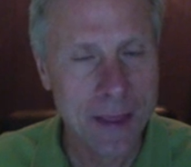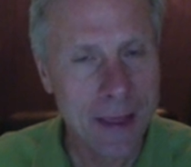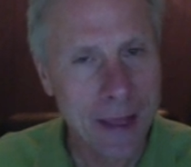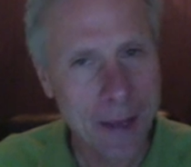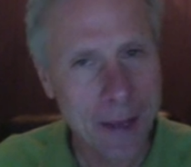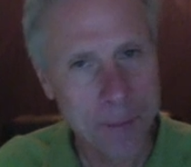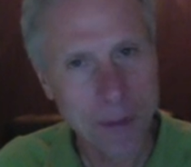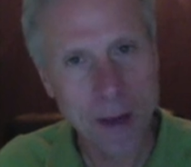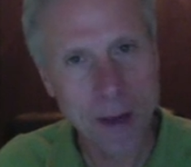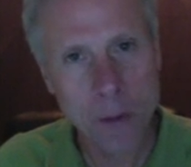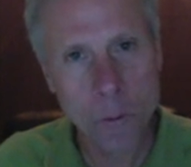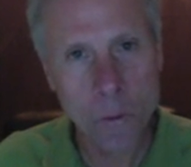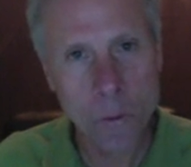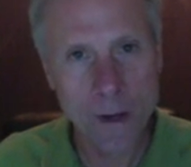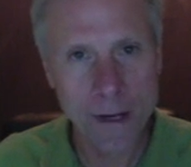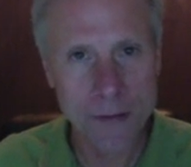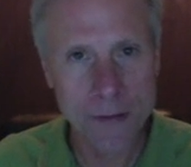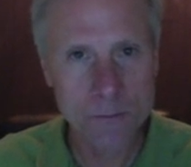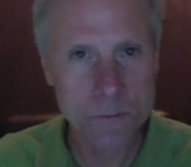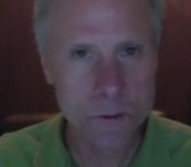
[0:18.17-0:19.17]
And by the
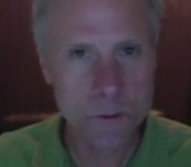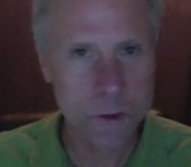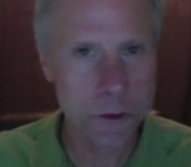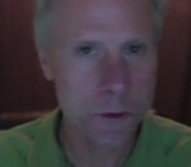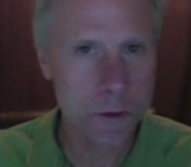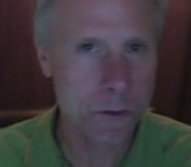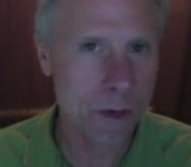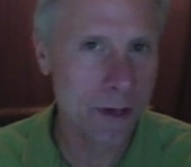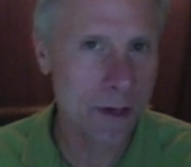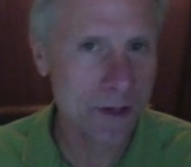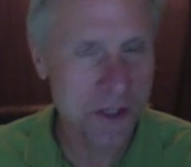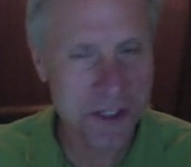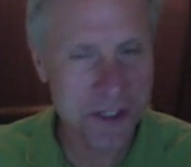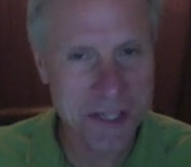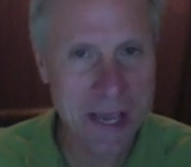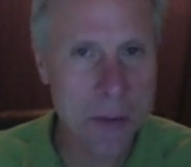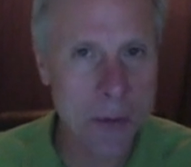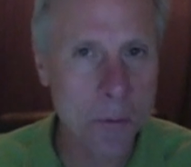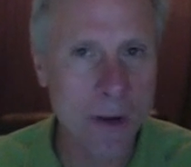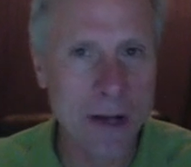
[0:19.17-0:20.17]
way, to
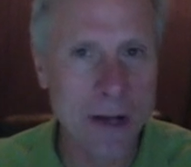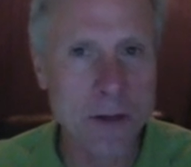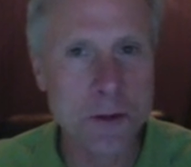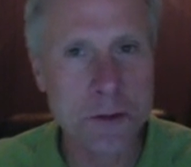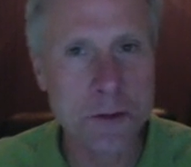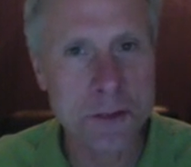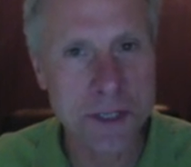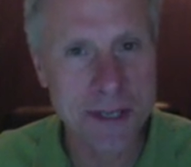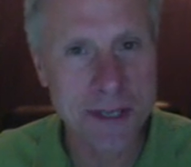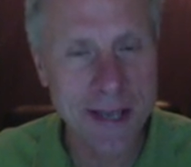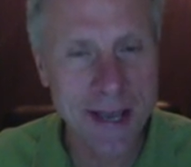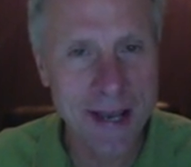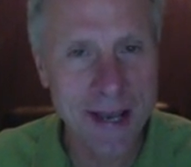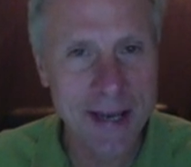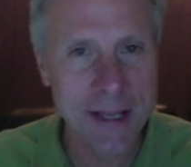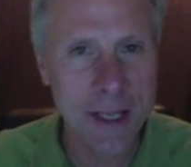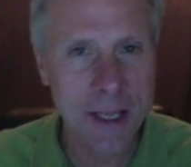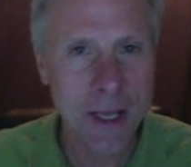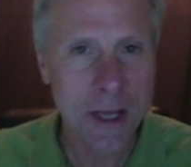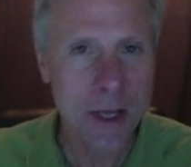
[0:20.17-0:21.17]
understand what I do
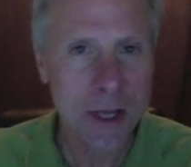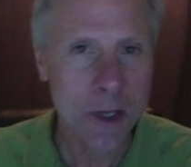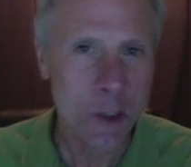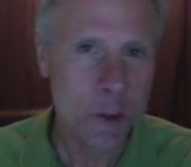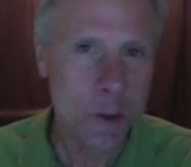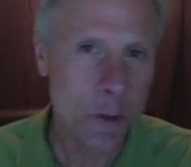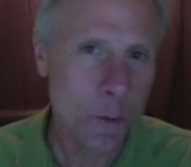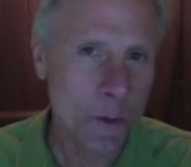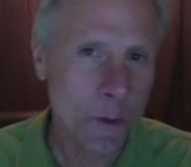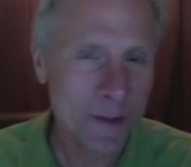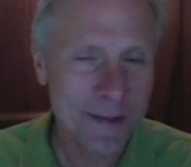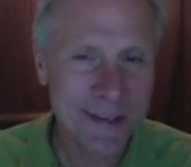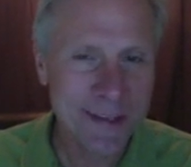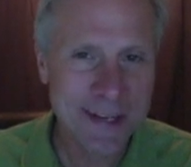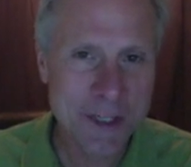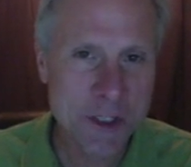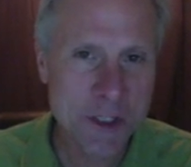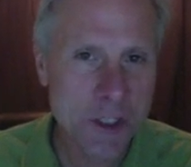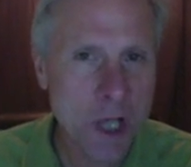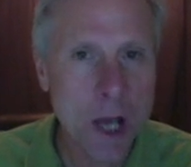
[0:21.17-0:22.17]
today, you will need a
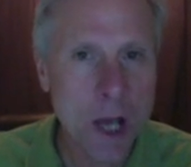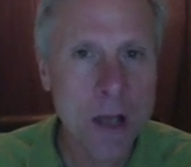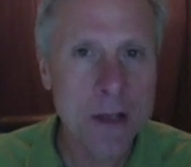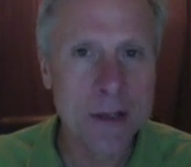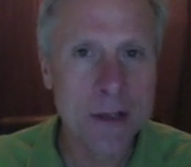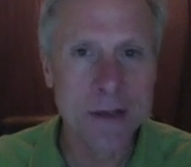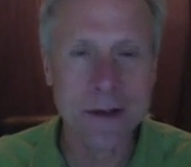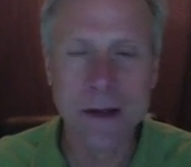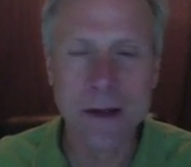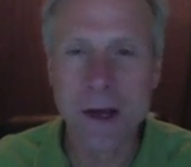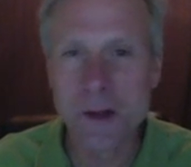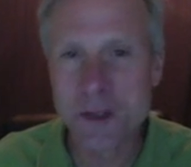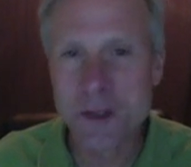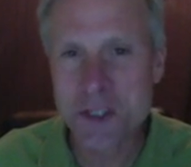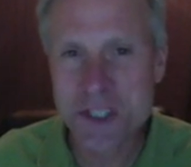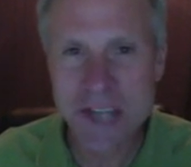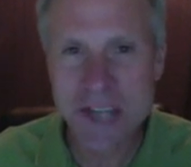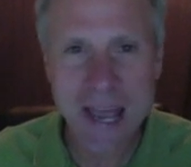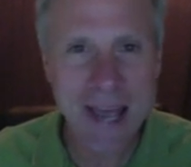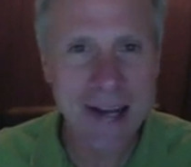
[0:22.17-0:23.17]
solid
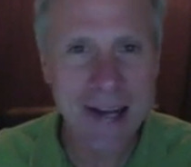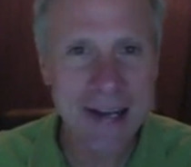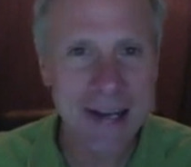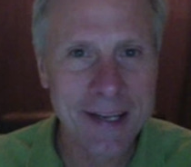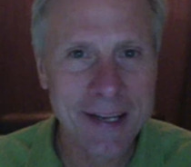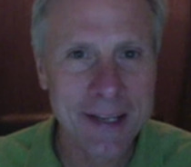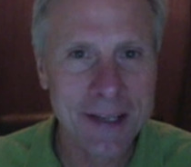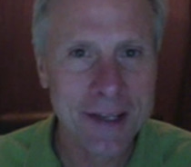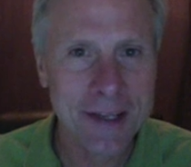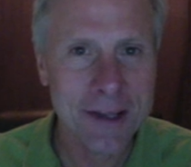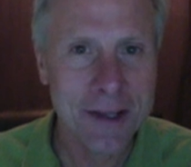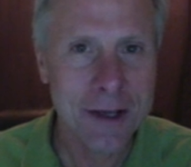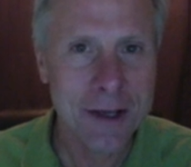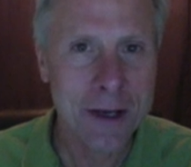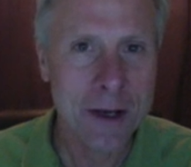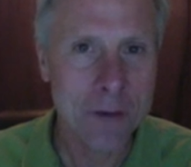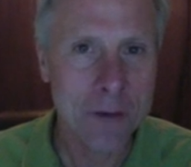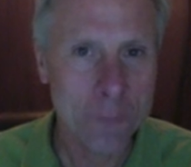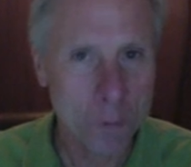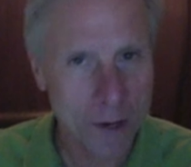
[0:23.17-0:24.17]
understanding
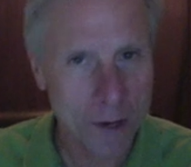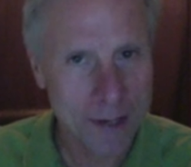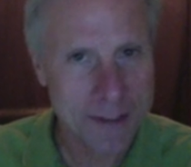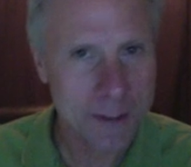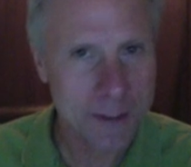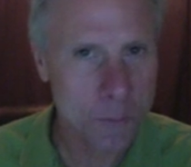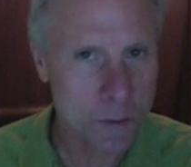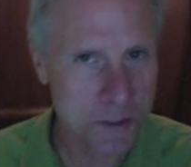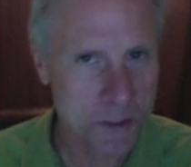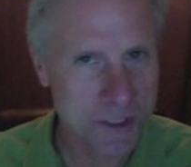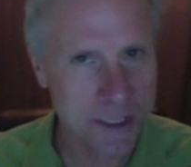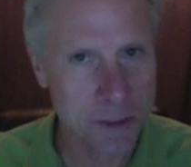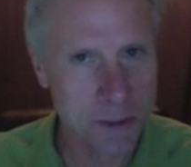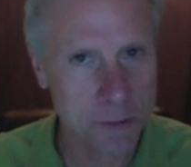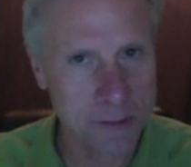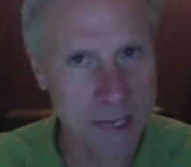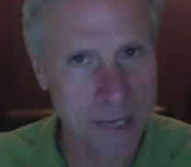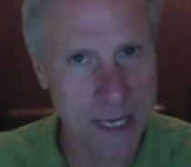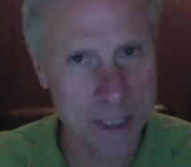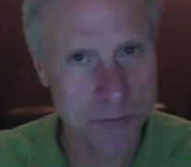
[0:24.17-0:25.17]
of what I did with single
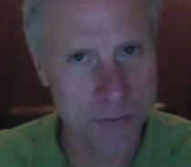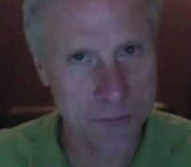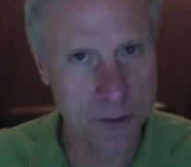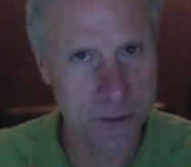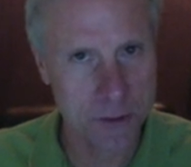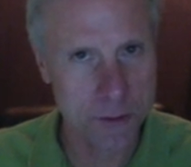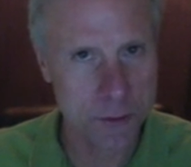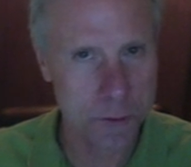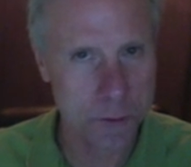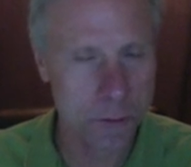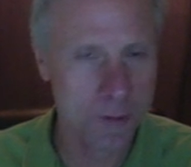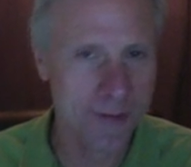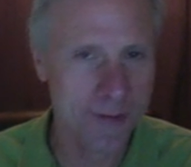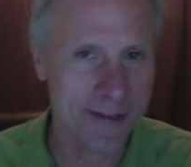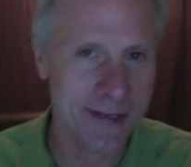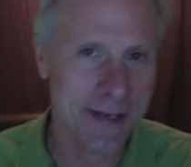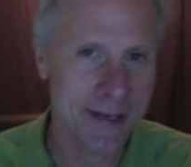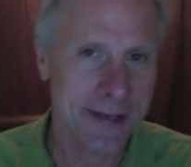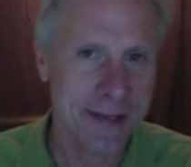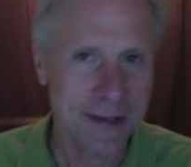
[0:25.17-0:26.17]
cash flows or in
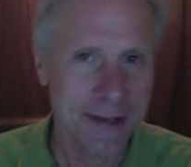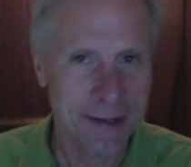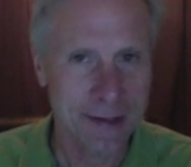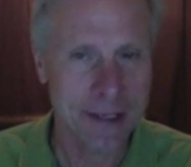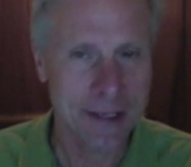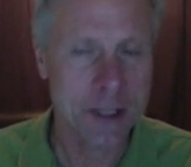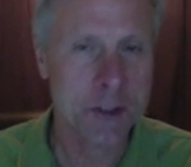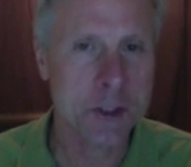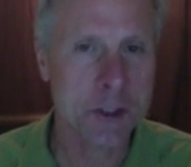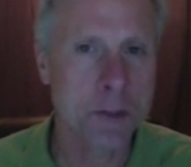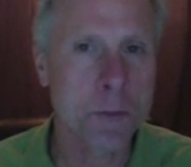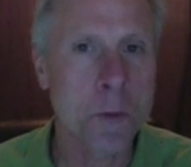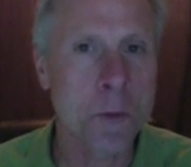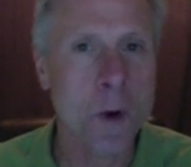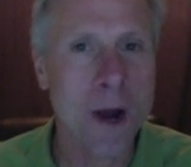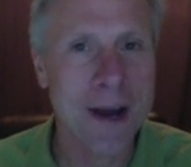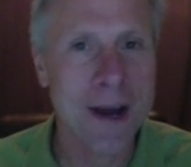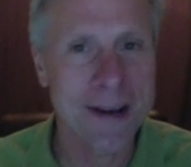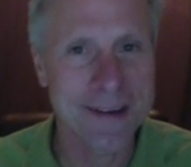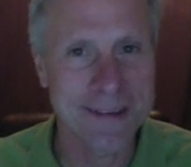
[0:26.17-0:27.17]
the lecture
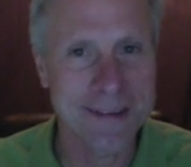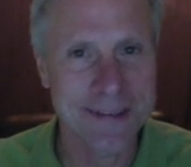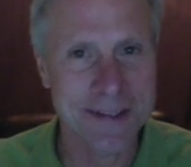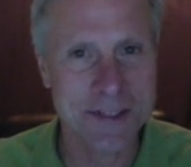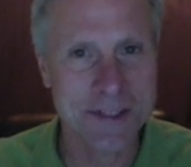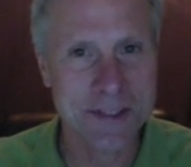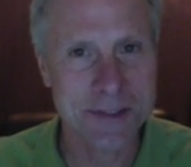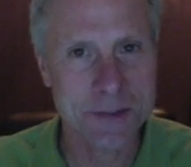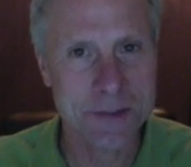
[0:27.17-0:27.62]
prior to this.